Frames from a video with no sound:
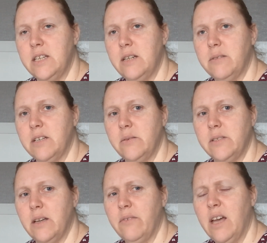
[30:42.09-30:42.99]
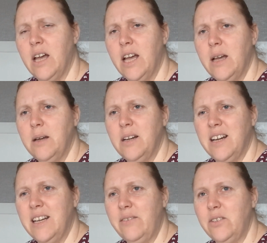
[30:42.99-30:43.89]
and I think it's myself,
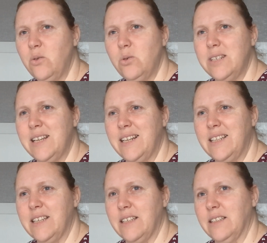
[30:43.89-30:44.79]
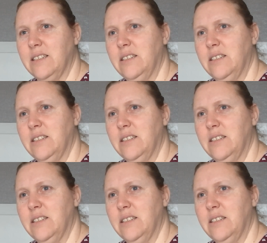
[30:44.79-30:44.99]
I haven't ordered anything.